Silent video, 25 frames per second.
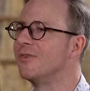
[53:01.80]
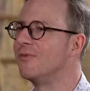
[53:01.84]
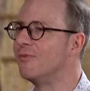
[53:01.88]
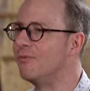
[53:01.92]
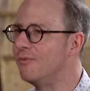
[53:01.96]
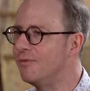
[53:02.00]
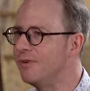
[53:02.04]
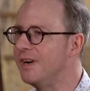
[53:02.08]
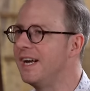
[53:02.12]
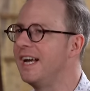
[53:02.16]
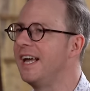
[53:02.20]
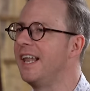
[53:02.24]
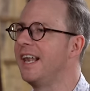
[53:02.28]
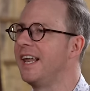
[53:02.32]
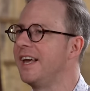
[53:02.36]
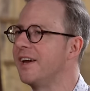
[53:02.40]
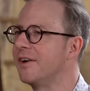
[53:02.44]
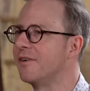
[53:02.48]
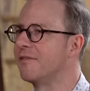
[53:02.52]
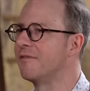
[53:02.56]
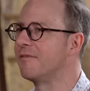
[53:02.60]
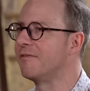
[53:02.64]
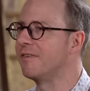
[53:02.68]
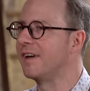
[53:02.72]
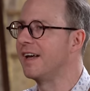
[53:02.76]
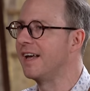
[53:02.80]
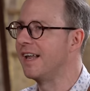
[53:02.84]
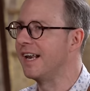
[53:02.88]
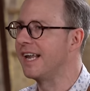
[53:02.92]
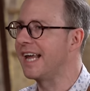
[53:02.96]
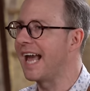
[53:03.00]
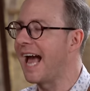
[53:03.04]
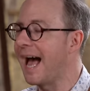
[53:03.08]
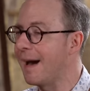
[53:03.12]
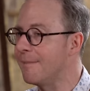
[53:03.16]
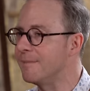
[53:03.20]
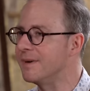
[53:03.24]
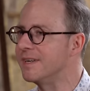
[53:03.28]
really unfairly
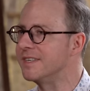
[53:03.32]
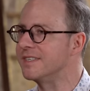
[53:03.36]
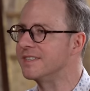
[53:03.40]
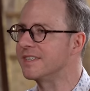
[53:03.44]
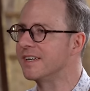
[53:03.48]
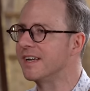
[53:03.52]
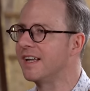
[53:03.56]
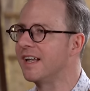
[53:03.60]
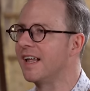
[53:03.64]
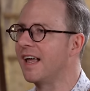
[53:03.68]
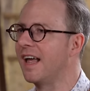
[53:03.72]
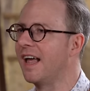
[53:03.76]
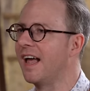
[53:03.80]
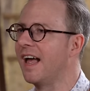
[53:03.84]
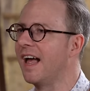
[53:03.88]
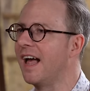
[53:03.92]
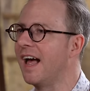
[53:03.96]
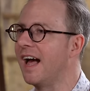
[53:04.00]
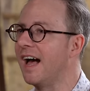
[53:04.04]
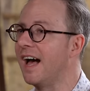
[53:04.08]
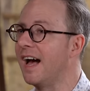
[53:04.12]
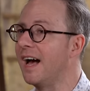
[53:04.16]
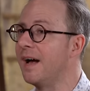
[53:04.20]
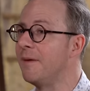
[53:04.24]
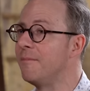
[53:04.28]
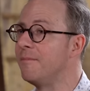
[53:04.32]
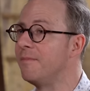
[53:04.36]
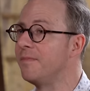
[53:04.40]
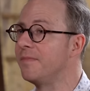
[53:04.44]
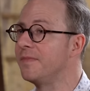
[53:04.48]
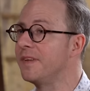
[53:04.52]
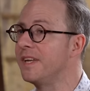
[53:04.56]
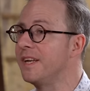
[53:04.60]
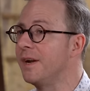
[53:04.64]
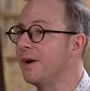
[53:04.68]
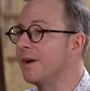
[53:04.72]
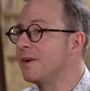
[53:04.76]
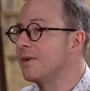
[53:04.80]
hammered. You
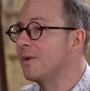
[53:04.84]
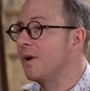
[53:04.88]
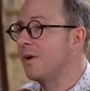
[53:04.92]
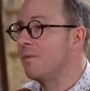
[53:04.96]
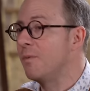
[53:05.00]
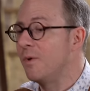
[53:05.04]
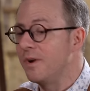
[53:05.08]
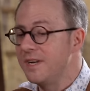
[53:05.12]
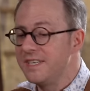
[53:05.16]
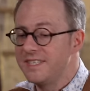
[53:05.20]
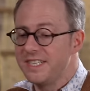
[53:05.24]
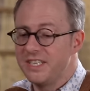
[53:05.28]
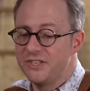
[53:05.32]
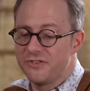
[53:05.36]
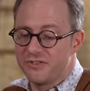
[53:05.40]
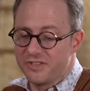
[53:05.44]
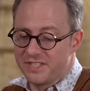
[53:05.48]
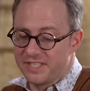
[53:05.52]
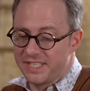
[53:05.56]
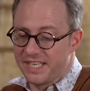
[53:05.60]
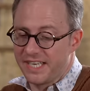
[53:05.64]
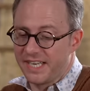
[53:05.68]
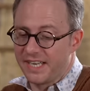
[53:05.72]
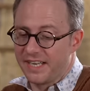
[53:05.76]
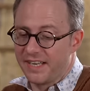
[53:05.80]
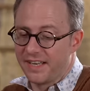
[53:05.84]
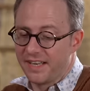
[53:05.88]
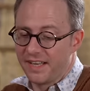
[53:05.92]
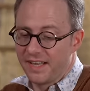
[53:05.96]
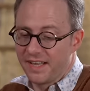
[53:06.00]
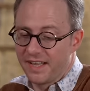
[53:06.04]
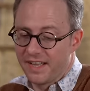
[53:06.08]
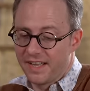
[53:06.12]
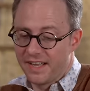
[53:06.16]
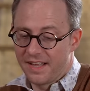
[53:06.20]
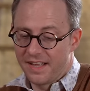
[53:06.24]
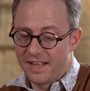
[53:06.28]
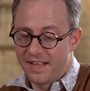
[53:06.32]
know, and what is interesting,
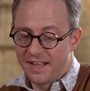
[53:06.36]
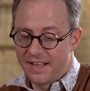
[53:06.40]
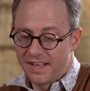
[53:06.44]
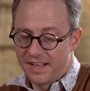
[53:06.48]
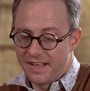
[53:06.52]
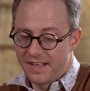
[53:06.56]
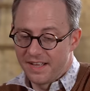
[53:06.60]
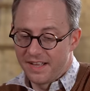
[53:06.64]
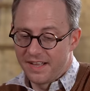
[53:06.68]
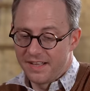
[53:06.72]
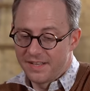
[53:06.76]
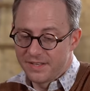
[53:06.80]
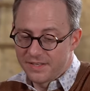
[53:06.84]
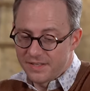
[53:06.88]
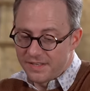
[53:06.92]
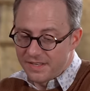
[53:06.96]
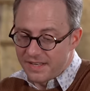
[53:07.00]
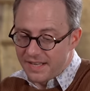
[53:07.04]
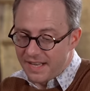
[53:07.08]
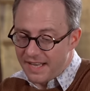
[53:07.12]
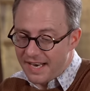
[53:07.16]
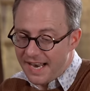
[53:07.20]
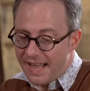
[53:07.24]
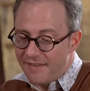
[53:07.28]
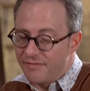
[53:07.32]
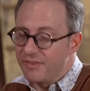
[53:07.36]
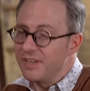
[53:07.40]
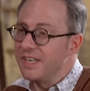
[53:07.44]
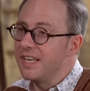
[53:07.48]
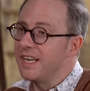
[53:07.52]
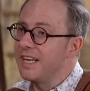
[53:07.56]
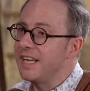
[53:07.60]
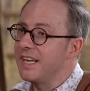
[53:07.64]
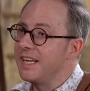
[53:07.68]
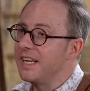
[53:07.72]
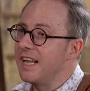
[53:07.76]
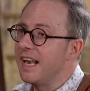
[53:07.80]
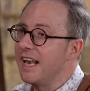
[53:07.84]
11
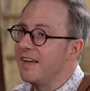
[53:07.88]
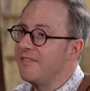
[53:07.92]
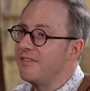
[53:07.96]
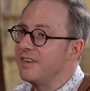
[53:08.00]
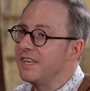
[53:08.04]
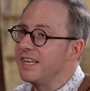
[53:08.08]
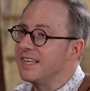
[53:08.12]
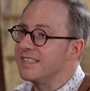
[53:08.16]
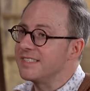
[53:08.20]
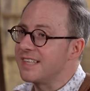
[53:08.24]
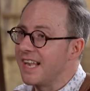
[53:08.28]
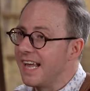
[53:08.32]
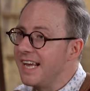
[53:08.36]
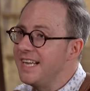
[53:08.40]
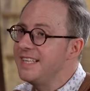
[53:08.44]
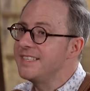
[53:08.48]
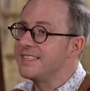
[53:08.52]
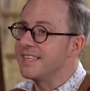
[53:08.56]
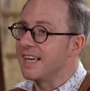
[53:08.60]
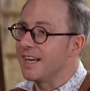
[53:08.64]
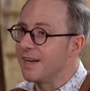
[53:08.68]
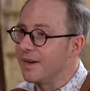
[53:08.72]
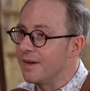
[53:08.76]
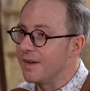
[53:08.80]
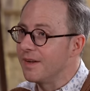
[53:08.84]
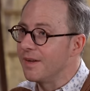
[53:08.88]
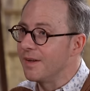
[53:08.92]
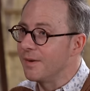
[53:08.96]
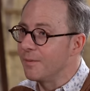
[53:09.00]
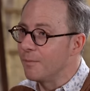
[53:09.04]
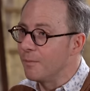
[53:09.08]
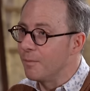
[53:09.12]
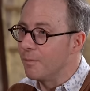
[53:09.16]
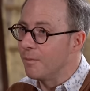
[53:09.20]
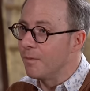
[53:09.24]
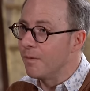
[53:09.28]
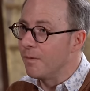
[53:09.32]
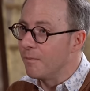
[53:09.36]
years later,
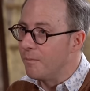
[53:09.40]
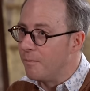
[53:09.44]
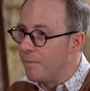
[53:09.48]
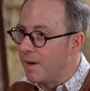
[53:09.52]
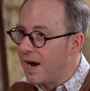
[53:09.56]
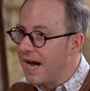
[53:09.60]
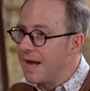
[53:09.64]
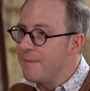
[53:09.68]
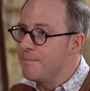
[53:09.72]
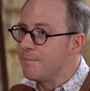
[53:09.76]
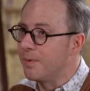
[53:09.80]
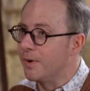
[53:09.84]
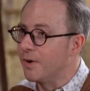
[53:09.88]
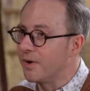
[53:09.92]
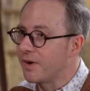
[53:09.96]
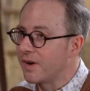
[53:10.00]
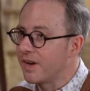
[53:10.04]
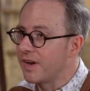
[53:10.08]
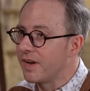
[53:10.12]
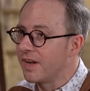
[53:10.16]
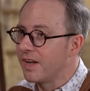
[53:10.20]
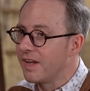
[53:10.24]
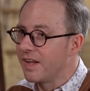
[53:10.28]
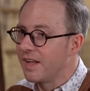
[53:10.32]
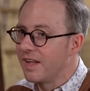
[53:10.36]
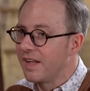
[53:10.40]
my book